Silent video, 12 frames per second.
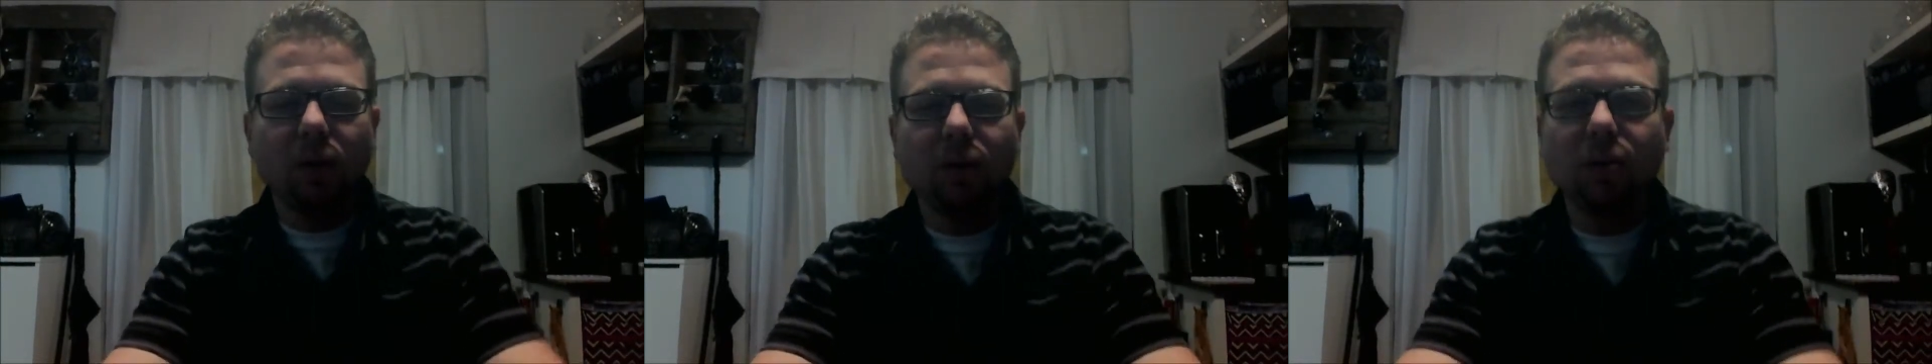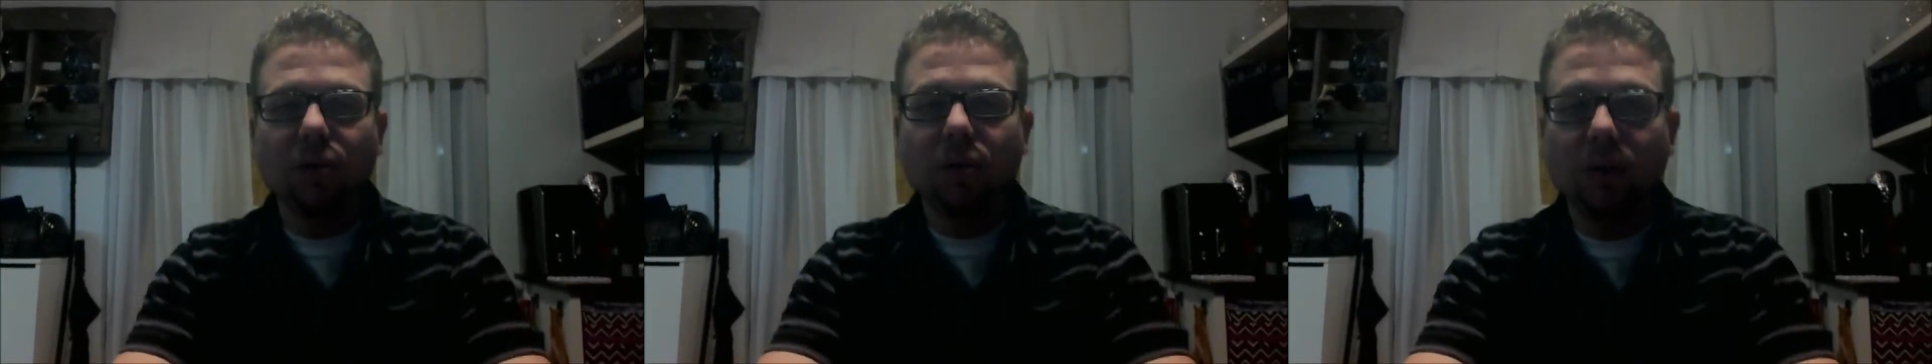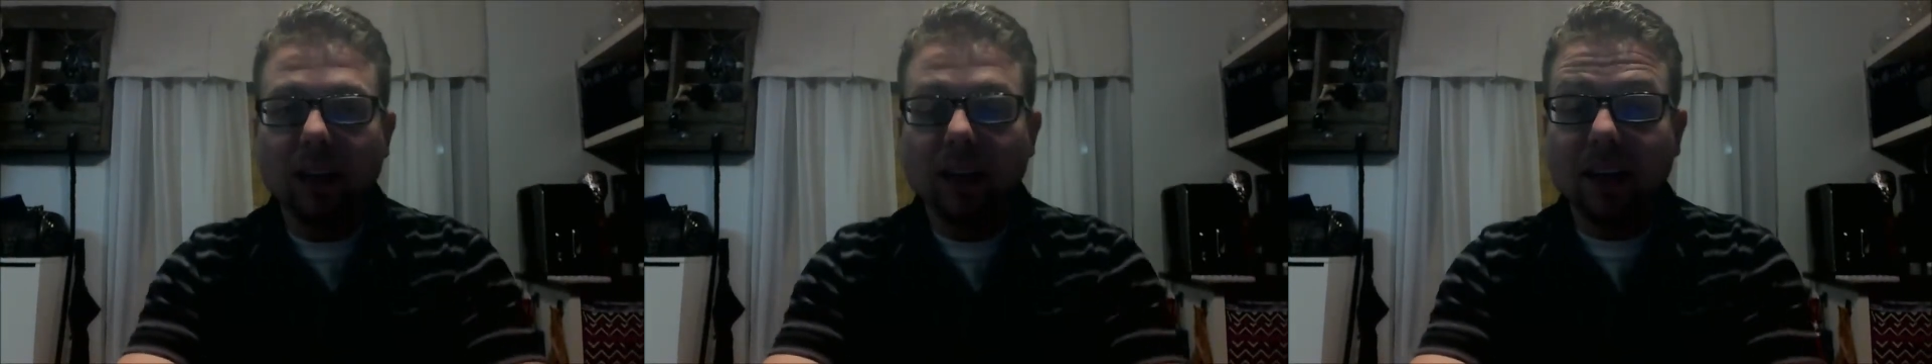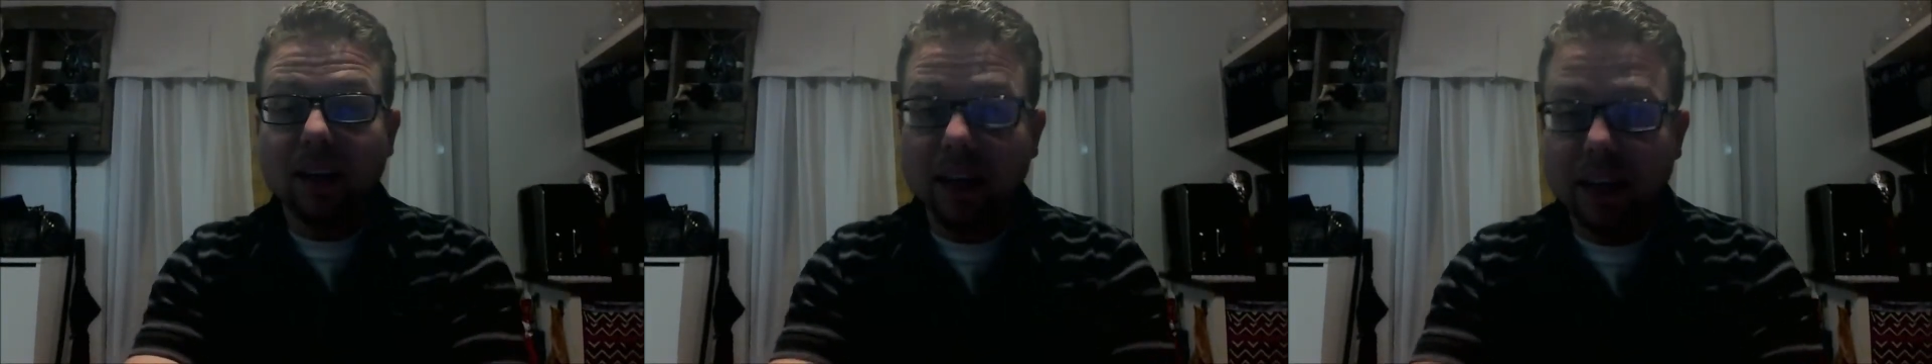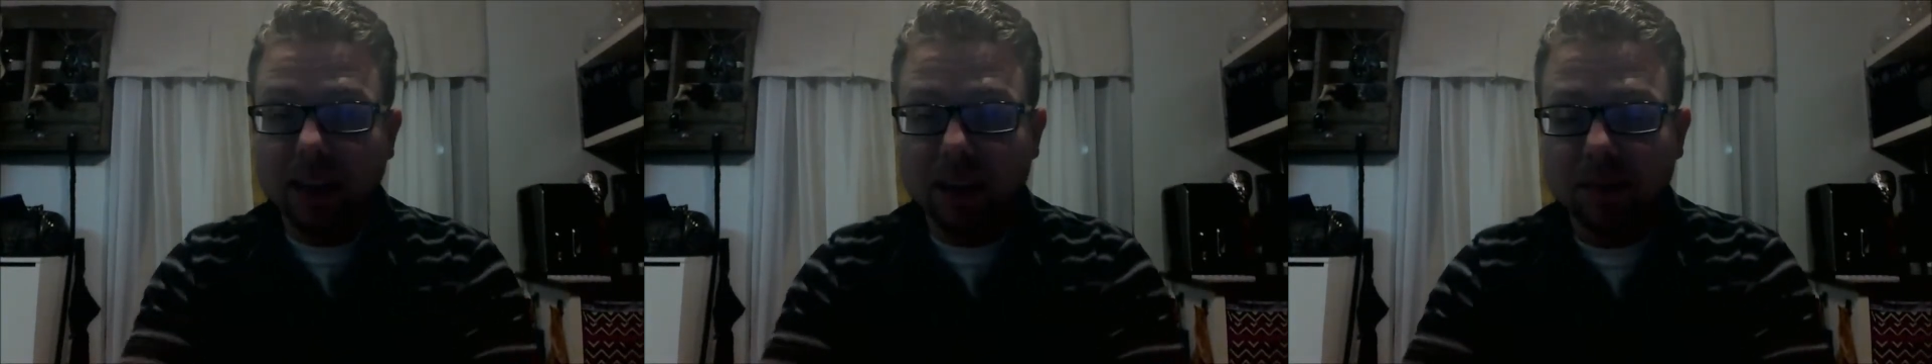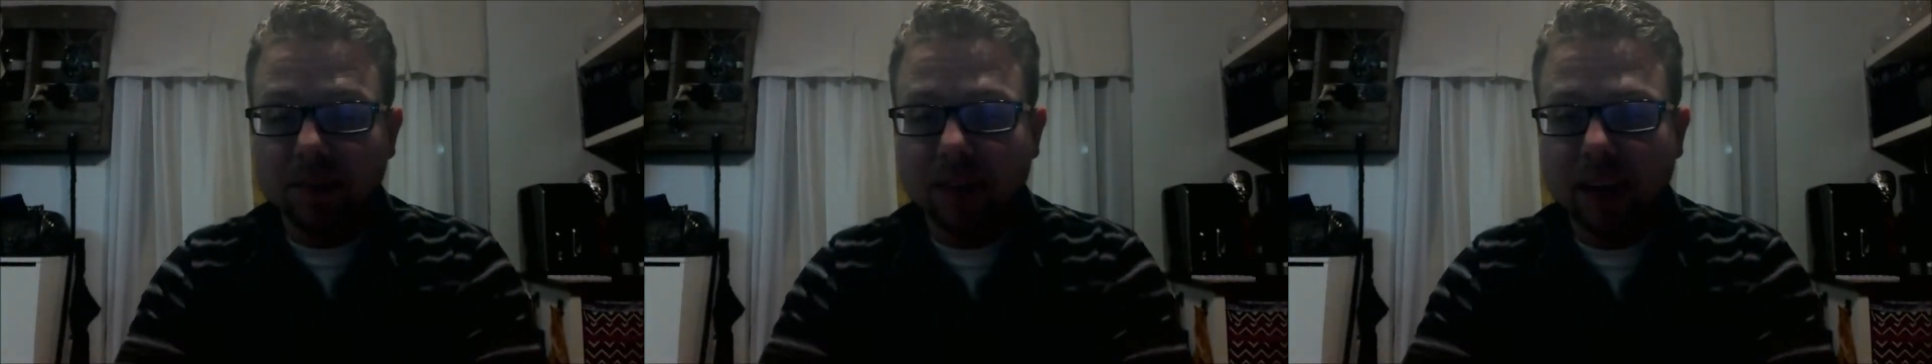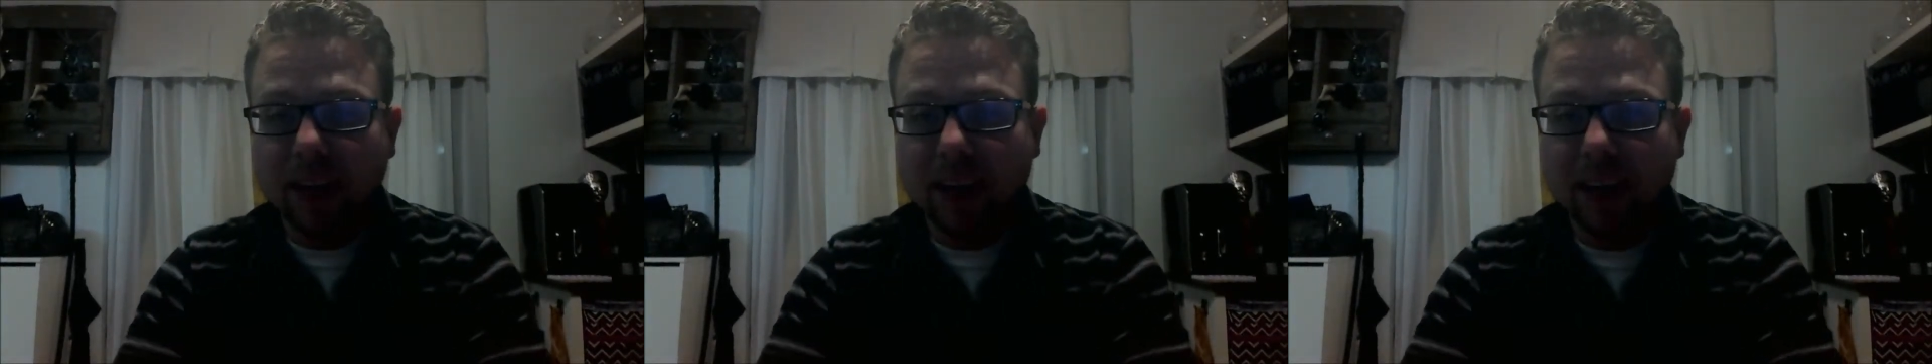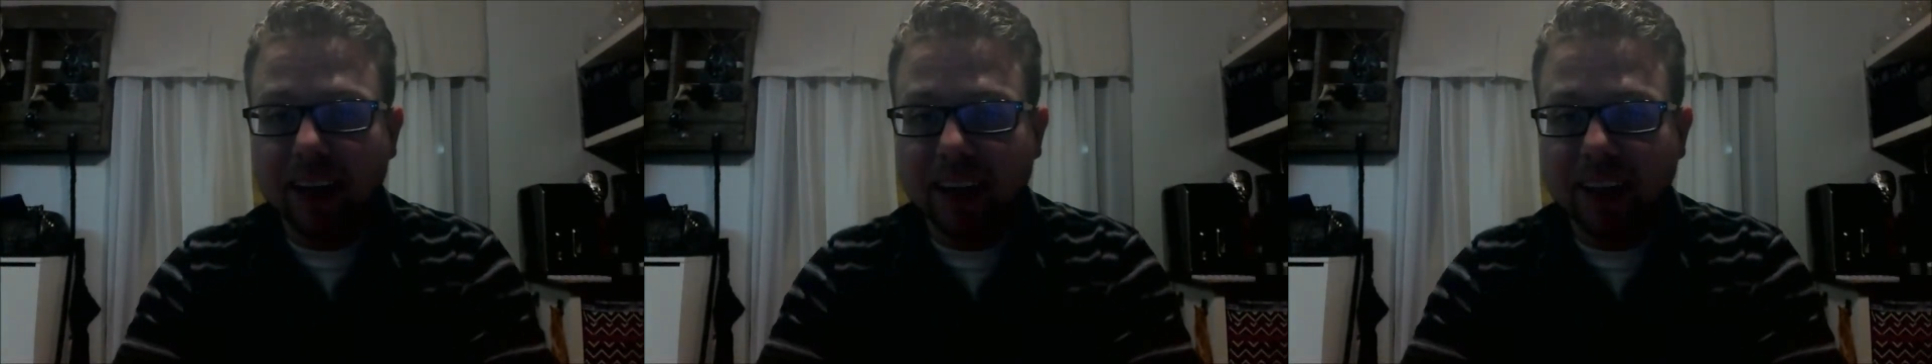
to learn how to cut hair. I